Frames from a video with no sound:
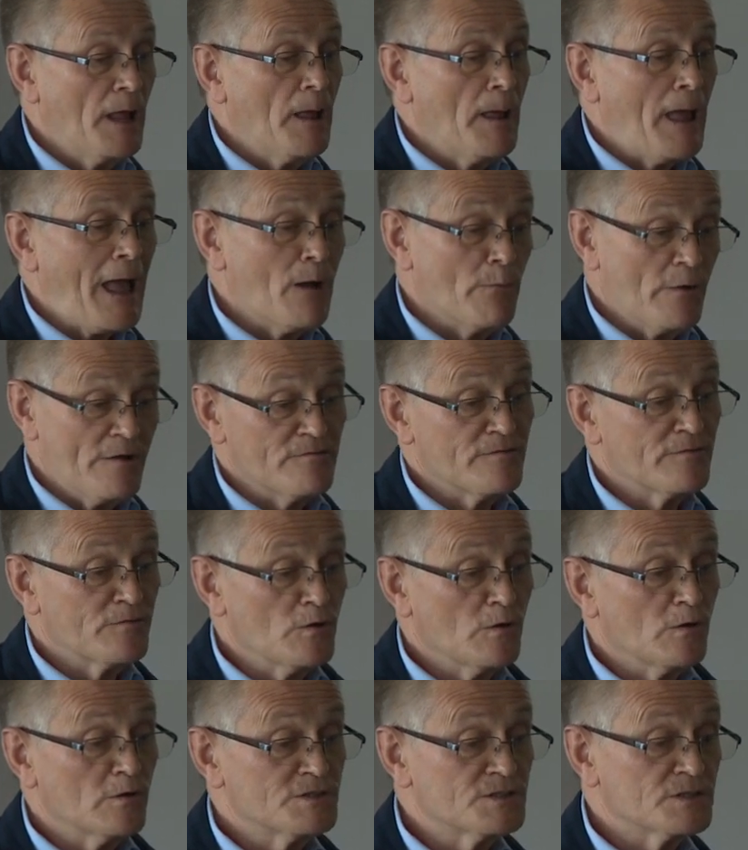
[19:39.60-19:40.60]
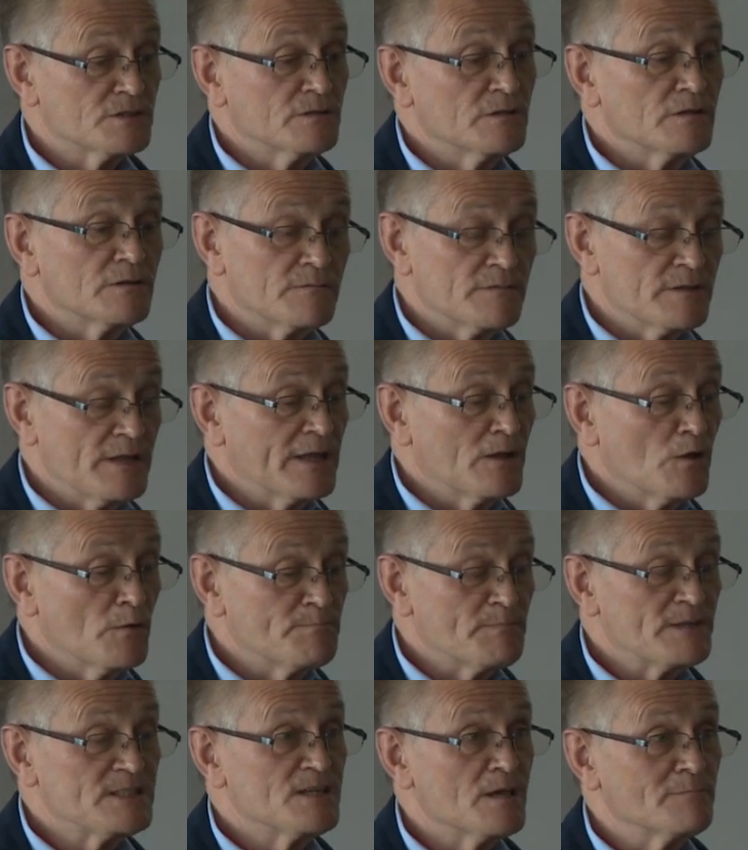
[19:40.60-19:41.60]
However, of course, it
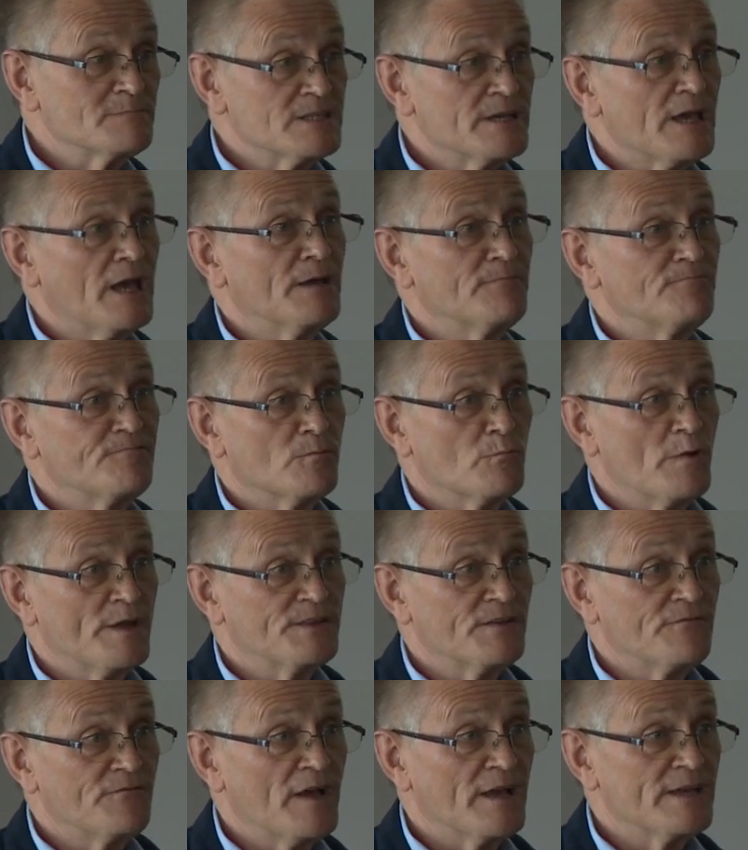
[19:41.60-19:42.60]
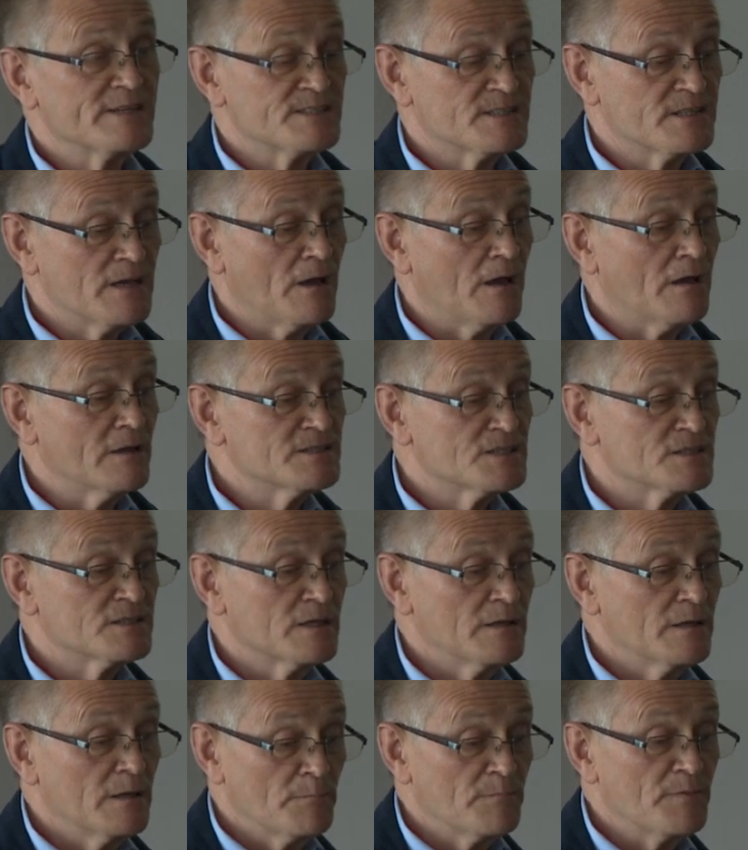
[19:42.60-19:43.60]
could be some time from when the fire starts
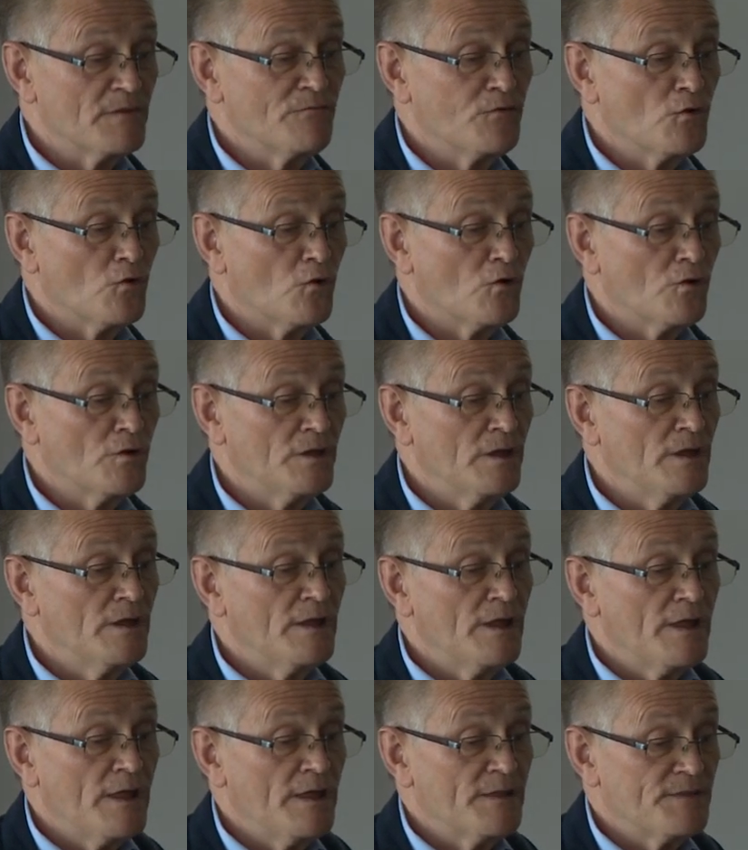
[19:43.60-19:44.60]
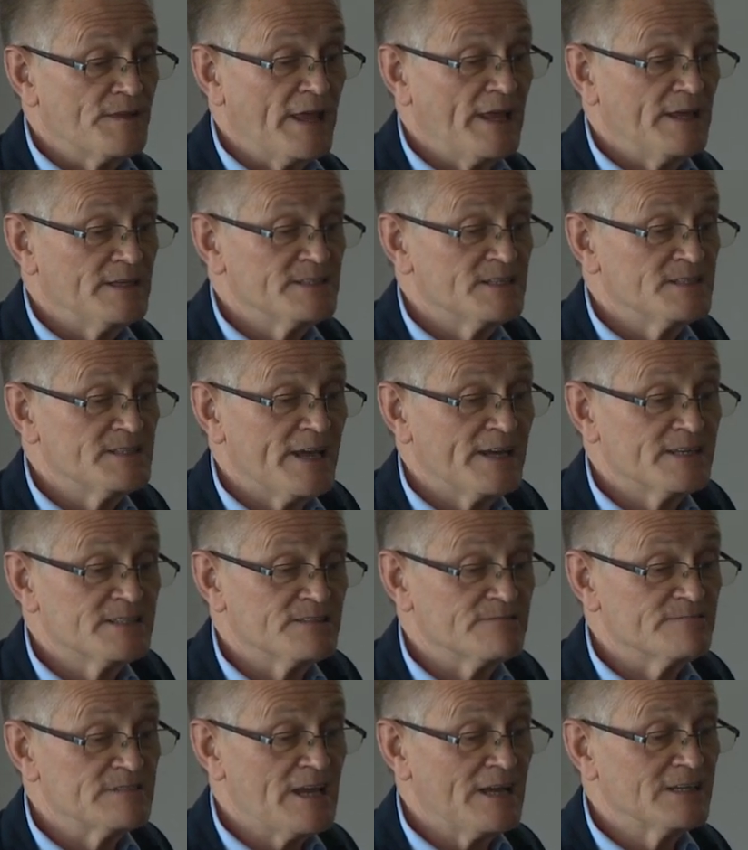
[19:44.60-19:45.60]
before the heat
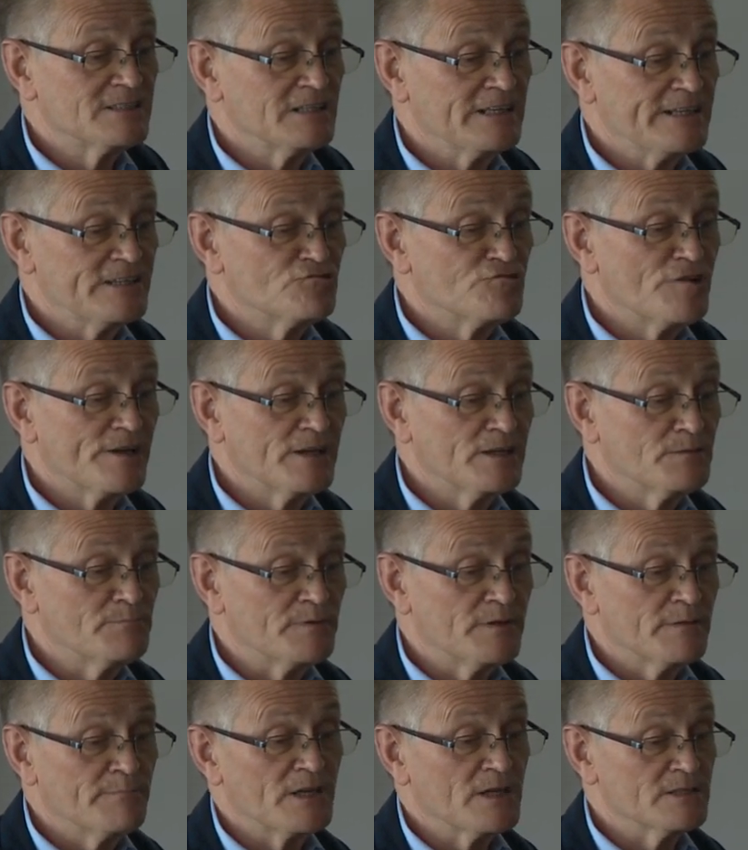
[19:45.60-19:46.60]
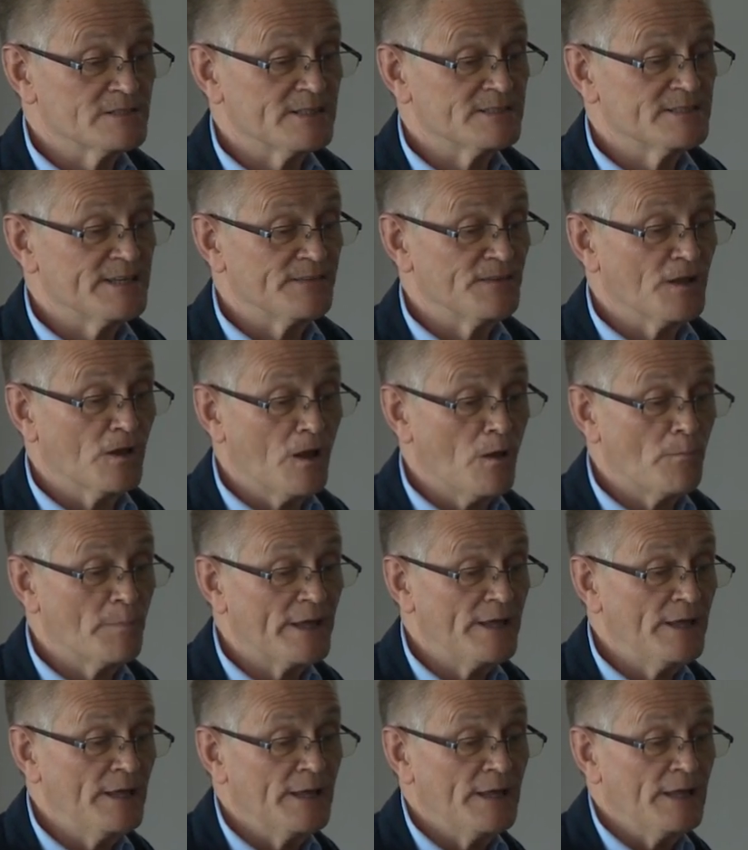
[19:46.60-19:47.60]
detector is actually triggered because it's in the
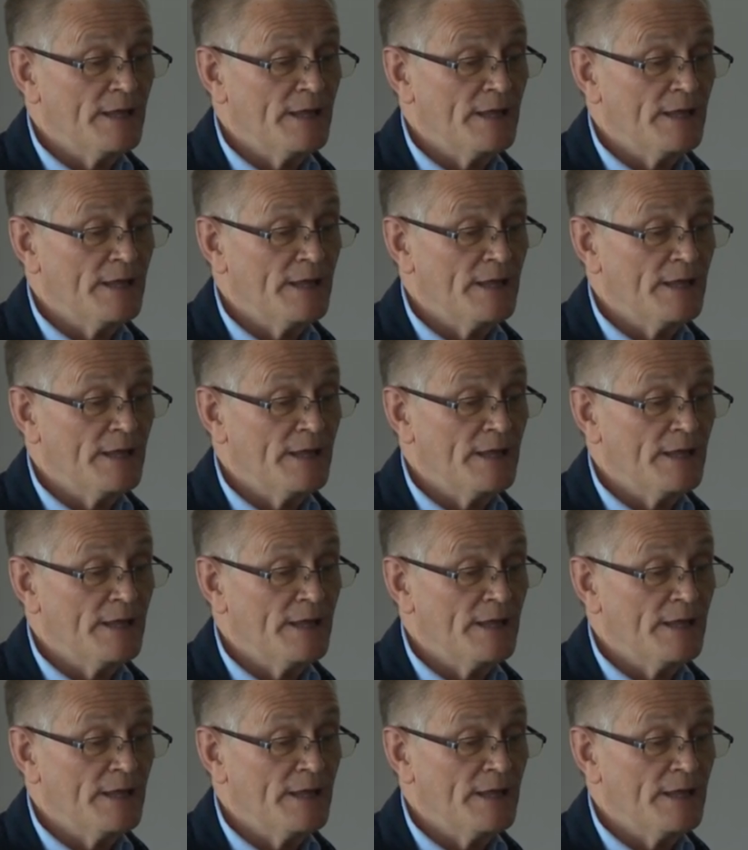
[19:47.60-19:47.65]
lobby,